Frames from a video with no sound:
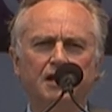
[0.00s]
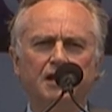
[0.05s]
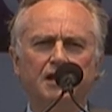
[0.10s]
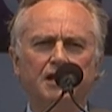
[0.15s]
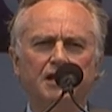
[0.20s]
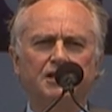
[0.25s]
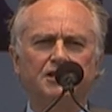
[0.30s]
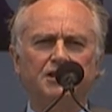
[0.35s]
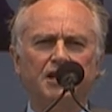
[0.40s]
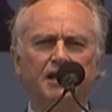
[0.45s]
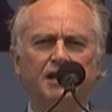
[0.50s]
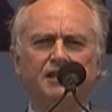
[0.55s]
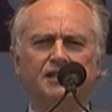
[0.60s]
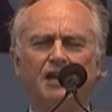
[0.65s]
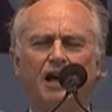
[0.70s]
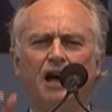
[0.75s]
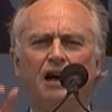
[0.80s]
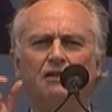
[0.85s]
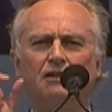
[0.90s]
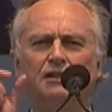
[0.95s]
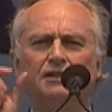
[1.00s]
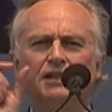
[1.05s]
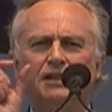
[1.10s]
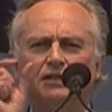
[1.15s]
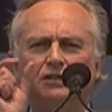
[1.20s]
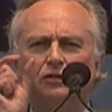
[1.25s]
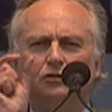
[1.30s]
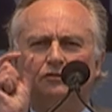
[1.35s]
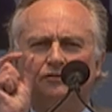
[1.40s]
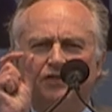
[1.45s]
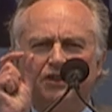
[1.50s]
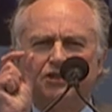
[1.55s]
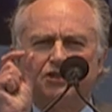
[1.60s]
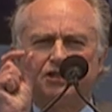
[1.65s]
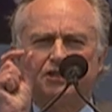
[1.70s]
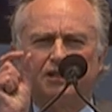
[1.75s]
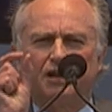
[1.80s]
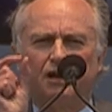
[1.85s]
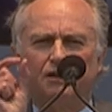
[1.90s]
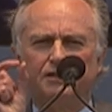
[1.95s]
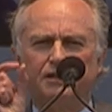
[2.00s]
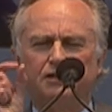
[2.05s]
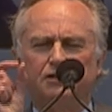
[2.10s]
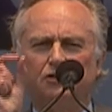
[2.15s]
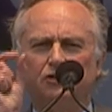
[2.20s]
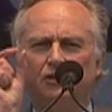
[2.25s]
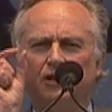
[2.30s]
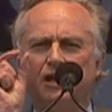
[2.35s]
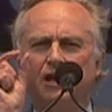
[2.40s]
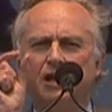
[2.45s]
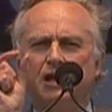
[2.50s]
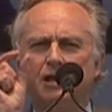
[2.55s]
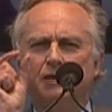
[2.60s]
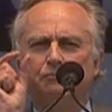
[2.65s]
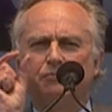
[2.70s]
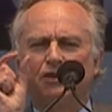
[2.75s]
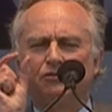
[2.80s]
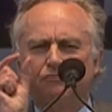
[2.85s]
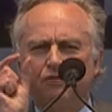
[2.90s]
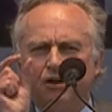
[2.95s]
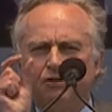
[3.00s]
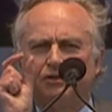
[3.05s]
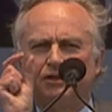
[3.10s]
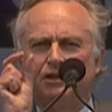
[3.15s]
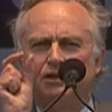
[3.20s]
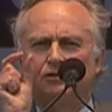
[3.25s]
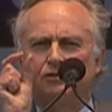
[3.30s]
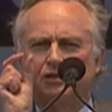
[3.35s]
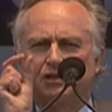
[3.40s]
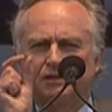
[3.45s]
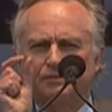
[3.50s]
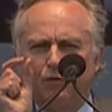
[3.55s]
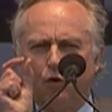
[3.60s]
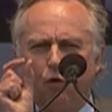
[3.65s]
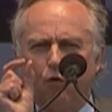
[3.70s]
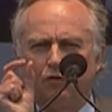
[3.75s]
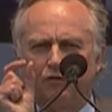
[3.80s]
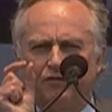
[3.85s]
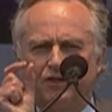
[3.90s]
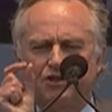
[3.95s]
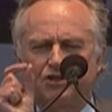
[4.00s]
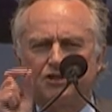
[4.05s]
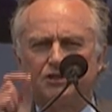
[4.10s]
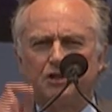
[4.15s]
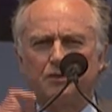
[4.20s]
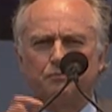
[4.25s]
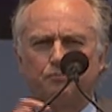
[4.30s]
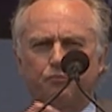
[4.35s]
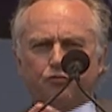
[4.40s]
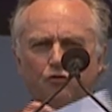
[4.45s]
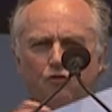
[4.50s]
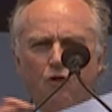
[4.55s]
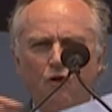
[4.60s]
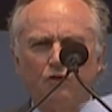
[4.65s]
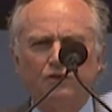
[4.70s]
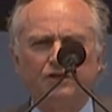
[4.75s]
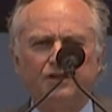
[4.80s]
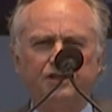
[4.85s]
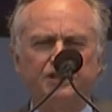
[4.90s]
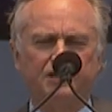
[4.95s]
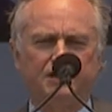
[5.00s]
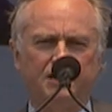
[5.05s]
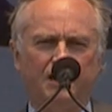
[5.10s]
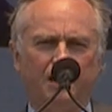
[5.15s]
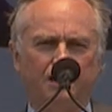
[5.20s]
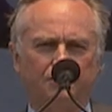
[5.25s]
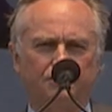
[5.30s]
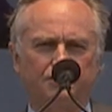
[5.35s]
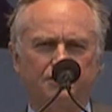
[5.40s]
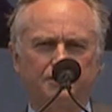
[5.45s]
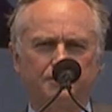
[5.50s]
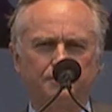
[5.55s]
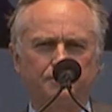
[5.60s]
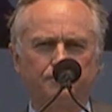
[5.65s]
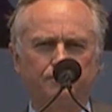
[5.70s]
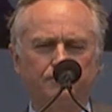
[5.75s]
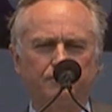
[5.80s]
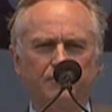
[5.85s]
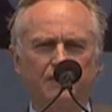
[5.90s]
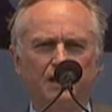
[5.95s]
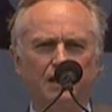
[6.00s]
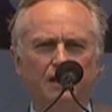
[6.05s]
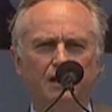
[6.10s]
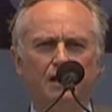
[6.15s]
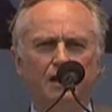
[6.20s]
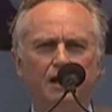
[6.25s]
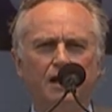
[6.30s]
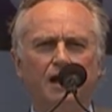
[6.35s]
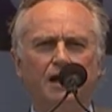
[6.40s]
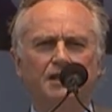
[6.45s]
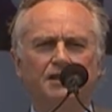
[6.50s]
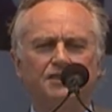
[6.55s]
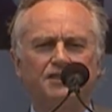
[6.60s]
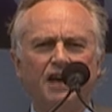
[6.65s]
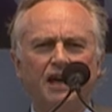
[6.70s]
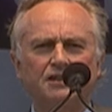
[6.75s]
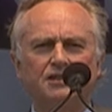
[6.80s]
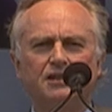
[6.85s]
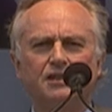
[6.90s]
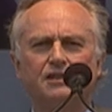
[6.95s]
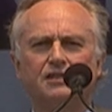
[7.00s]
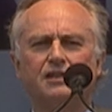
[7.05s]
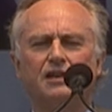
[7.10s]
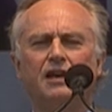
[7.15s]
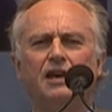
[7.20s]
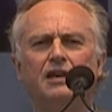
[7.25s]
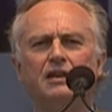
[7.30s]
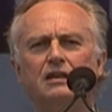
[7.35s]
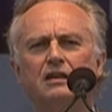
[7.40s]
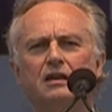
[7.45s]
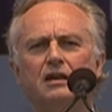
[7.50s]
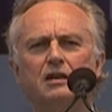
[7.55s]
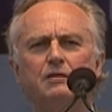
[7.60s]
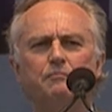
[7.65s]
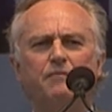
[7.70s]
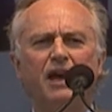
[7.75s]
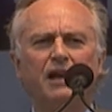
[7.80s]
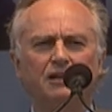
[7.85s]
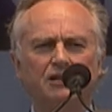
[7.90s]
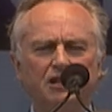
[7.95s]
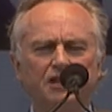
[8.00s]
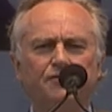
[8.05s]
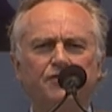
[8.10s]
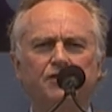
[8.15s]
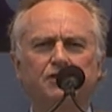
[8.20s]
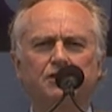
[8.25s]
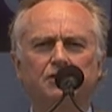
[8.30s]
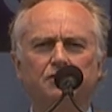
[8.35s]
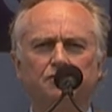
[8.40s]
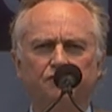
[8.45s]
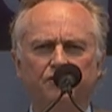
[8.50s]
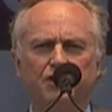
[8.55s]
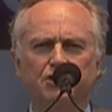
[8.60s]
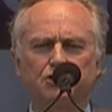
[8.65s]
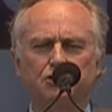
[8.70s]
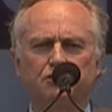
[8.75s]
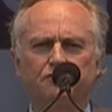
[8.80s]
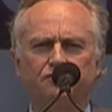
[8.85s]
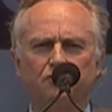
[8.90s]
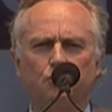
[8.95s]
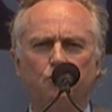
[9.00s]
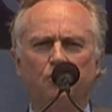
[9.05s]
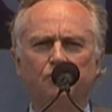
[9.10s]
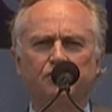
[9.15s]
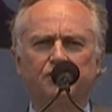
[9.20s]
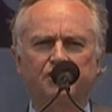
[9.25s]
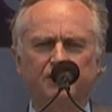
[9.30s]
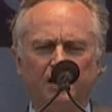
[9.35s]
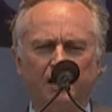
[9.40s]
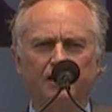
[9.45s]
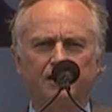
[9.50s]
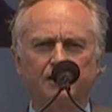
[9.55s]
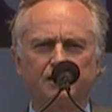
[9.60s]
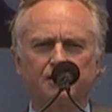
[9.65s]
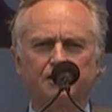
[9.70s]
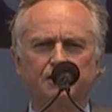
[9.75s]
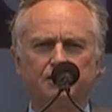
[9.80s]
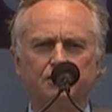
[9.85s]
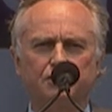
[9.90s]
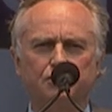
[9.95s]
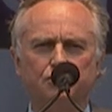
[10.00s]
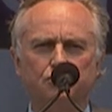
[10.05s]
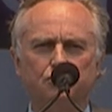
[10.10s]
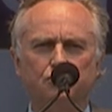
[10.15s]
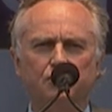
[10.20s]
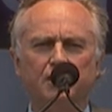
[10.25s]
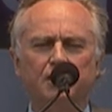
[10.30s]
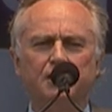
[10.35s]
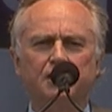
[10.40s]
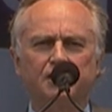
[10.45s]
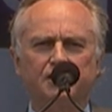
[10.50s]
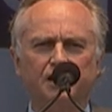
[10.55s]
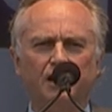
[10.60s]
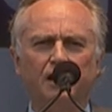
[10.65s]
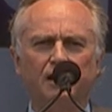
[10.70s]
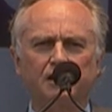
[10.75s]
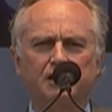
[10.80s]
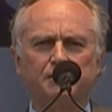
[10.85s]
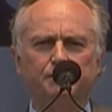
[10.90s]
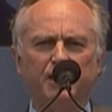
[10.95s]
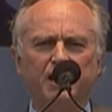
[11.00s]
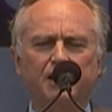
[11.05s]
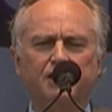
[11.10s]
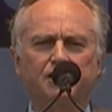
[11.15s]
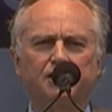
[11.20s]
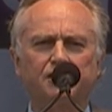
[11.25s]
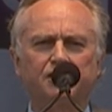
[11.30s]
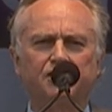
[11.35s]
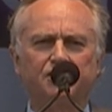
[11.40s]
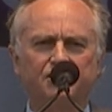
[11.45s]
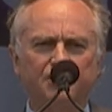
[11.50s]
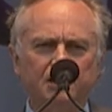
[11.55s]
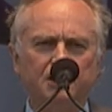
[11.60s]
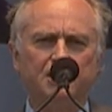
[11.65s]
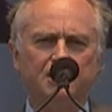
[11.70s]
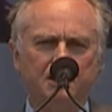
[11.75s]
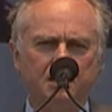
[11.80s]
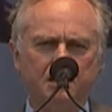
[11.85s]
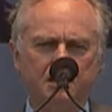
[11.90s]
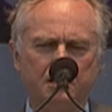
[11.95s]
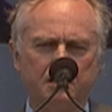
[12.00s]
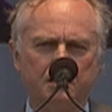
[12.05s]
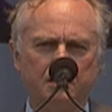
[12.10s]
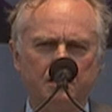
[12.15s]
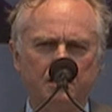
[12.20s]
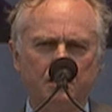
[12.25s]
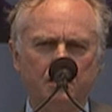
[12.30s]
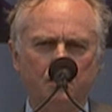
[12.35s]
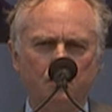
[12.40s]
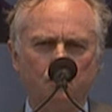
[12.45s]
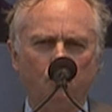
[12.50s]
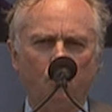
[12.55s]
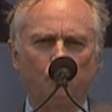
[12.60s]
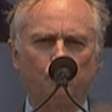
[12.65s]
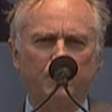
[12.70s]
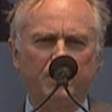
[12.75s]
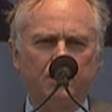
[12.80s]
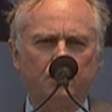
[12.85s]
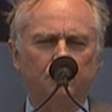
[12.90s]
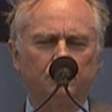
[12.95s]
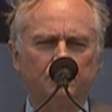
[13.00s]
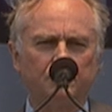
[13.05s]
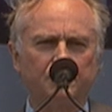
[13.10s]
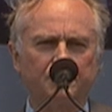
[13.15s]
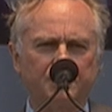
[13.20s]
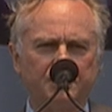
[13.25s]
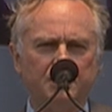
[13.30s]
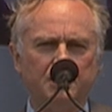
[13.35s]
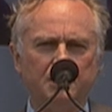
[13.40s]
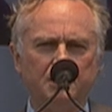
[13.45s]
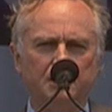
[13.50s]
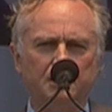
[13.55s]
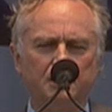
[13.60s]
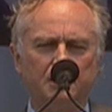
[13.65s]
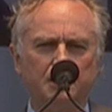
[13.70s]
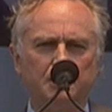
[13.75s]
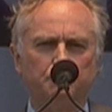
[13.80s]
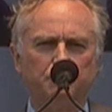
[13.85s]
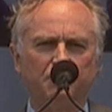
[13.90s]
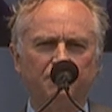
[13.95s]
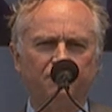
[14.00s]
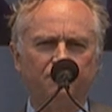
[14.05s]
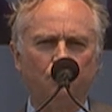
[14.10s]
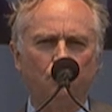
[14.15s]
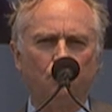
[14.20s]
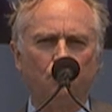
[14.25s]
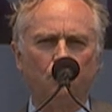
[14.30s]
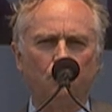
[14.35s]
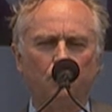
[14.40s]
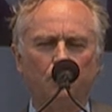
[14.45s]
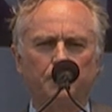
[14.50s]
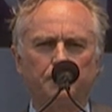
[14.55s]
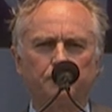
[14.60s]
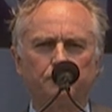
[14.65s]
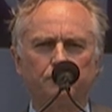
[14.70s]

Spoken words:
It takes our little vision, our little parochial small vision, and broadens it out. And that is a magnificent vision for what science can do. Science makes us see what we couldn't see before.